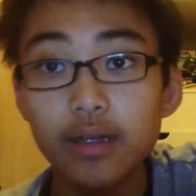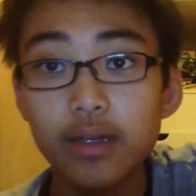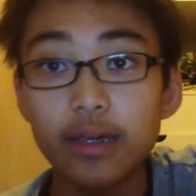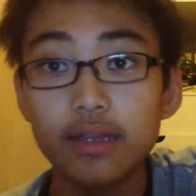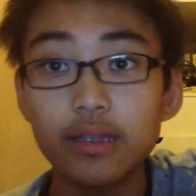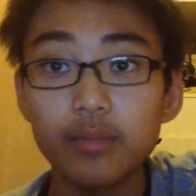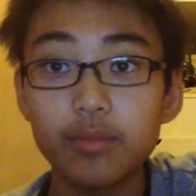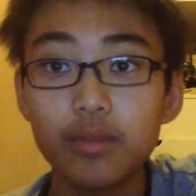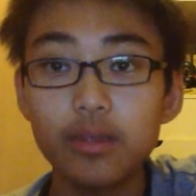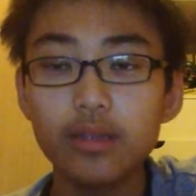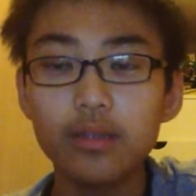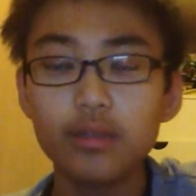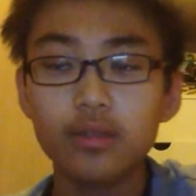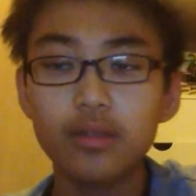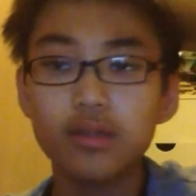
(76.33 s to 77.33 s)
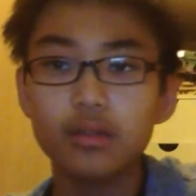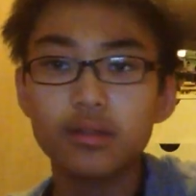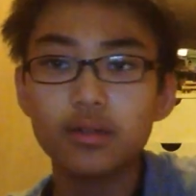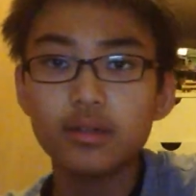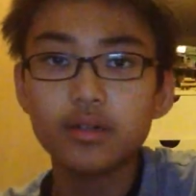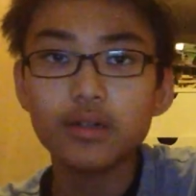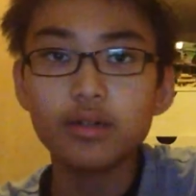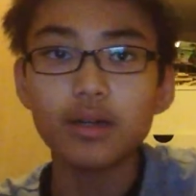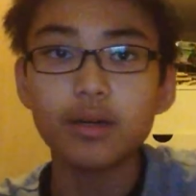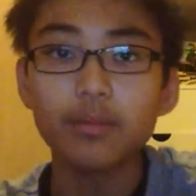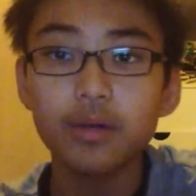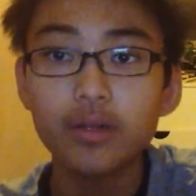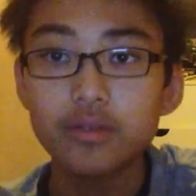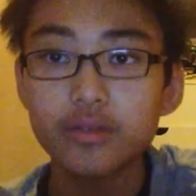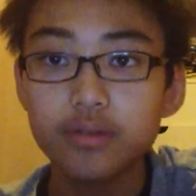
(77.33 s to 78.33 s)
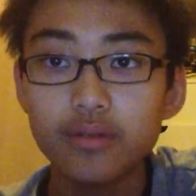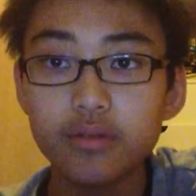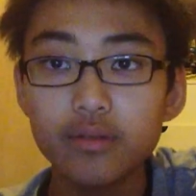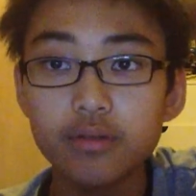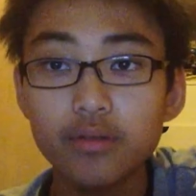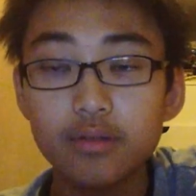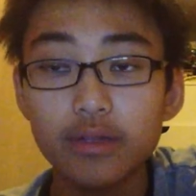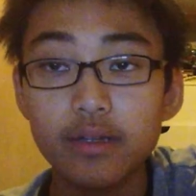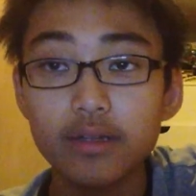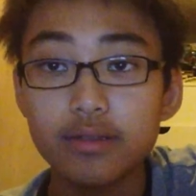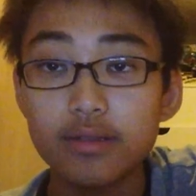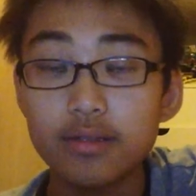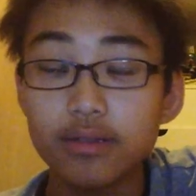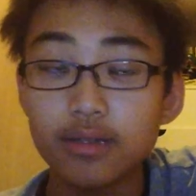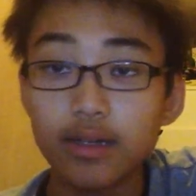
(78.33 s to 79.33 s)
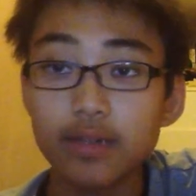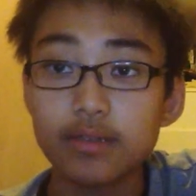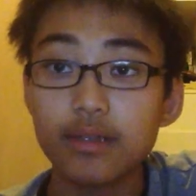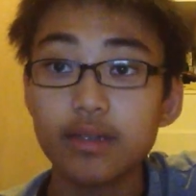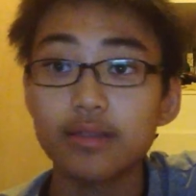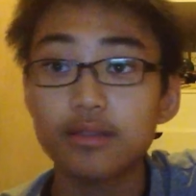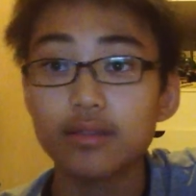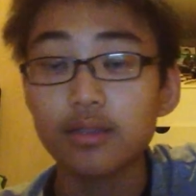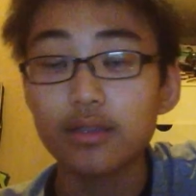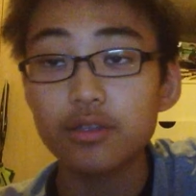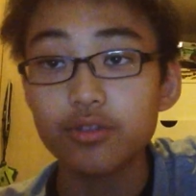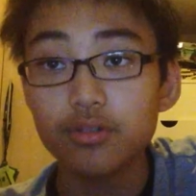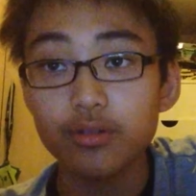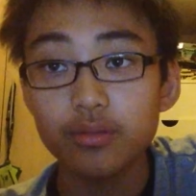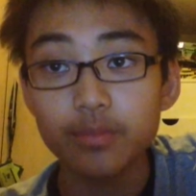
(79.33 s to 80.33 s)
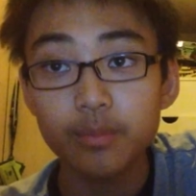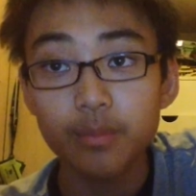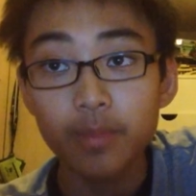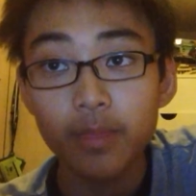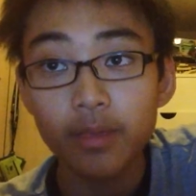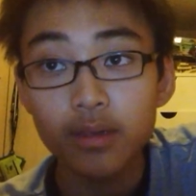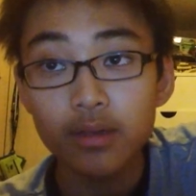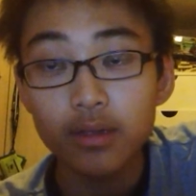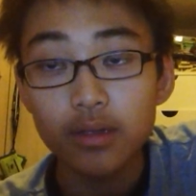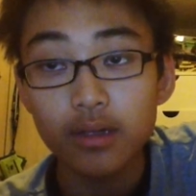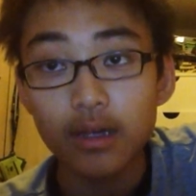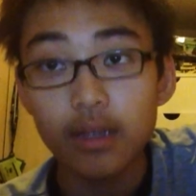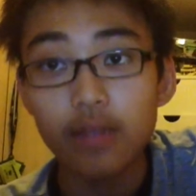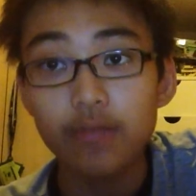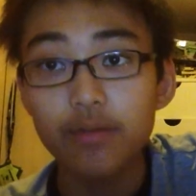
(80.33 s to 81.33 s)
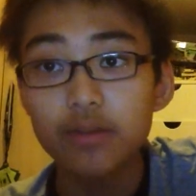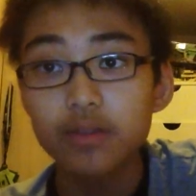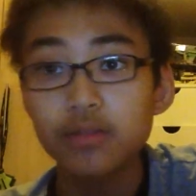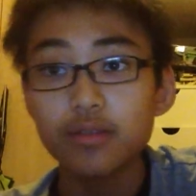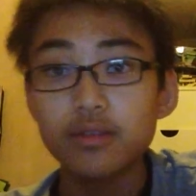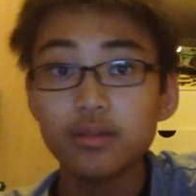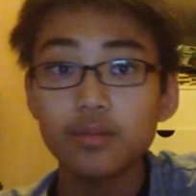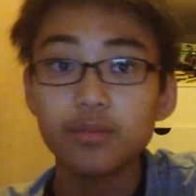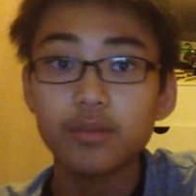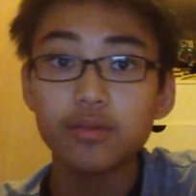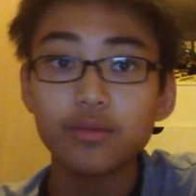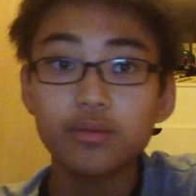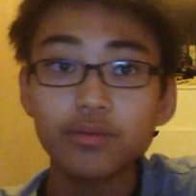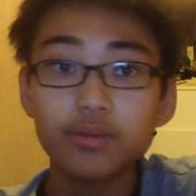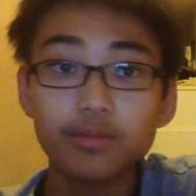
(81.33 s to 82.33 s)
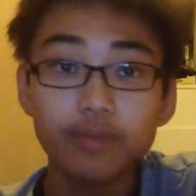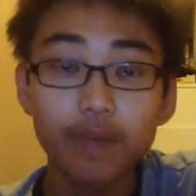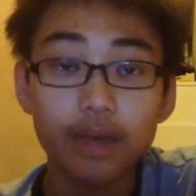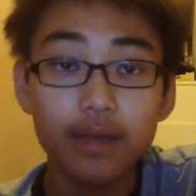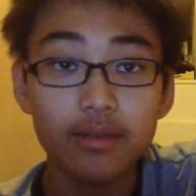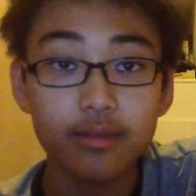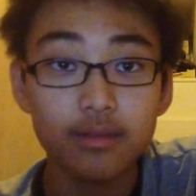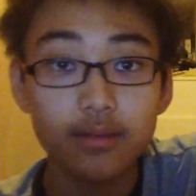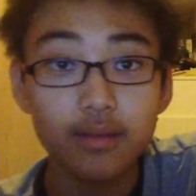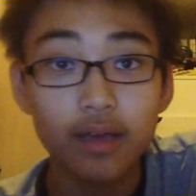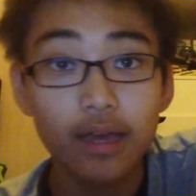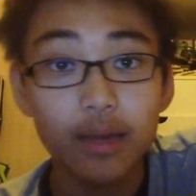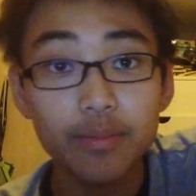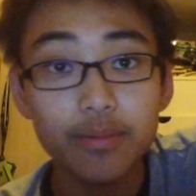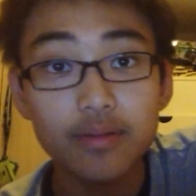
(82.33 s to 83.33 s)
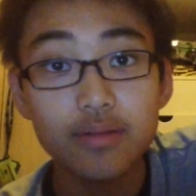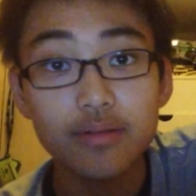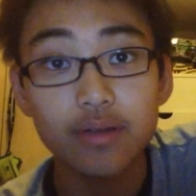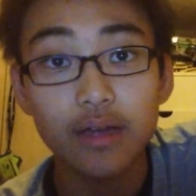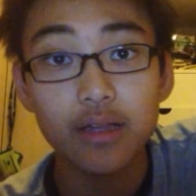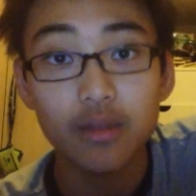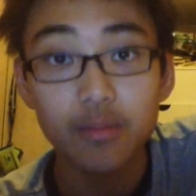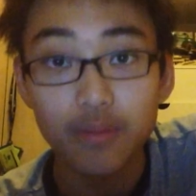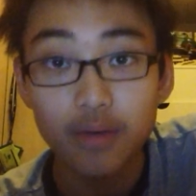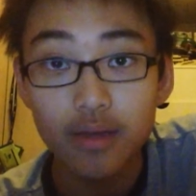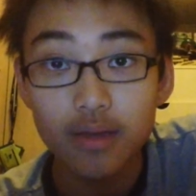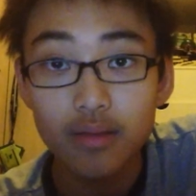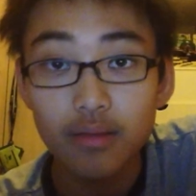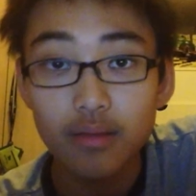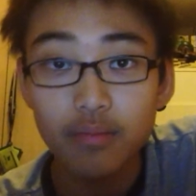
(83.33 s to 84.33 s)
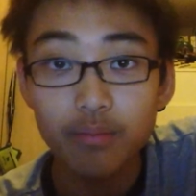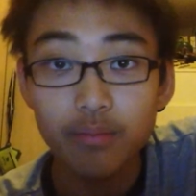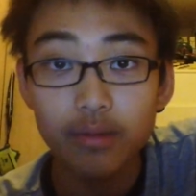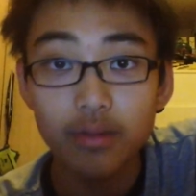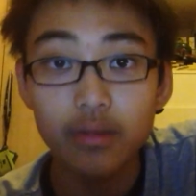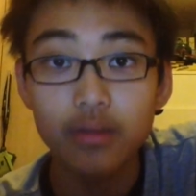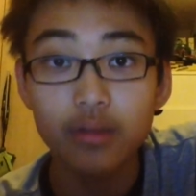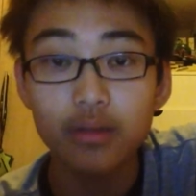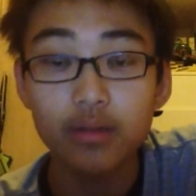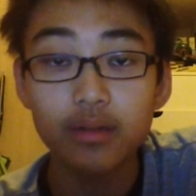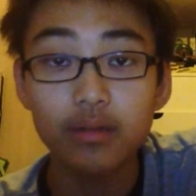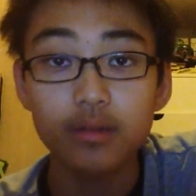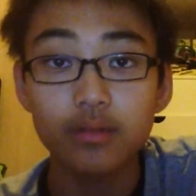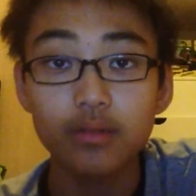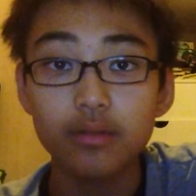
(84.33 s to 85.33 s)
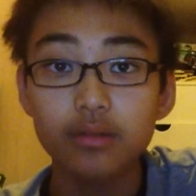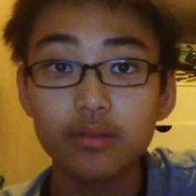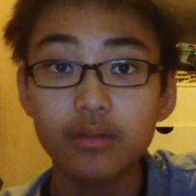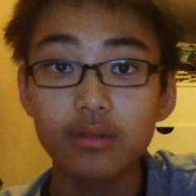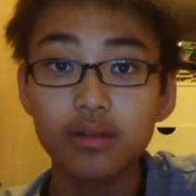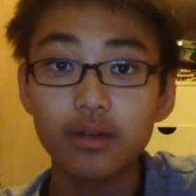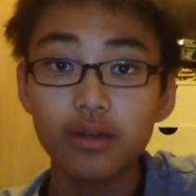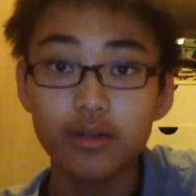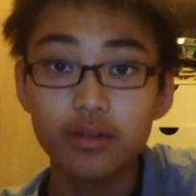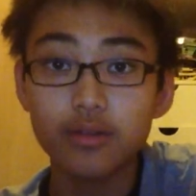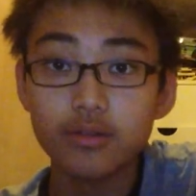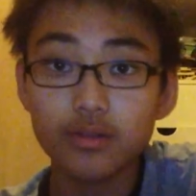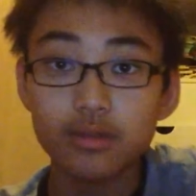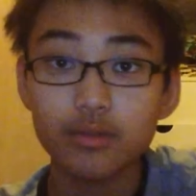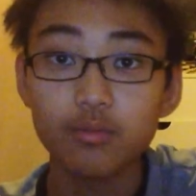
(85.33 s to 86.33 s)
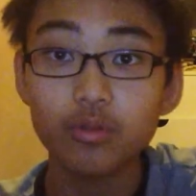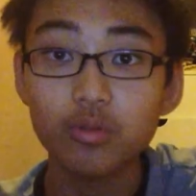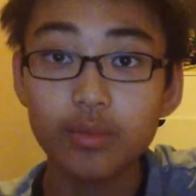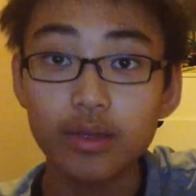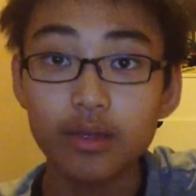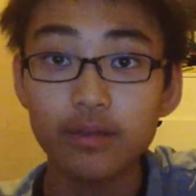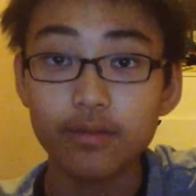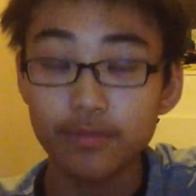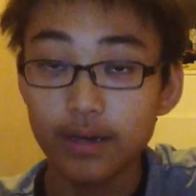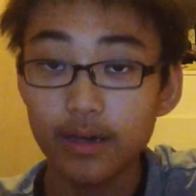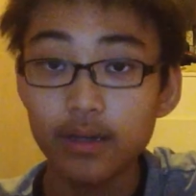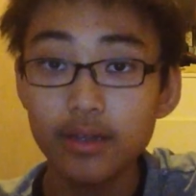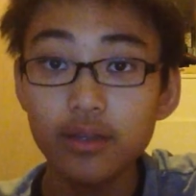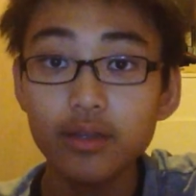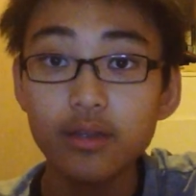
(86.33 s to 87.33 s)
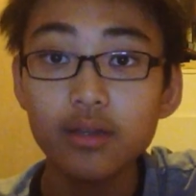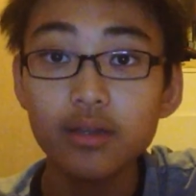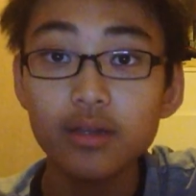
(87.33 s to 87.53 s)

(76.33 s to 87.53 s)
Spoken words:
And they meet a monster that is disguised as a teacher. And eventually something bad happens to Annabeth, but the others will be fine.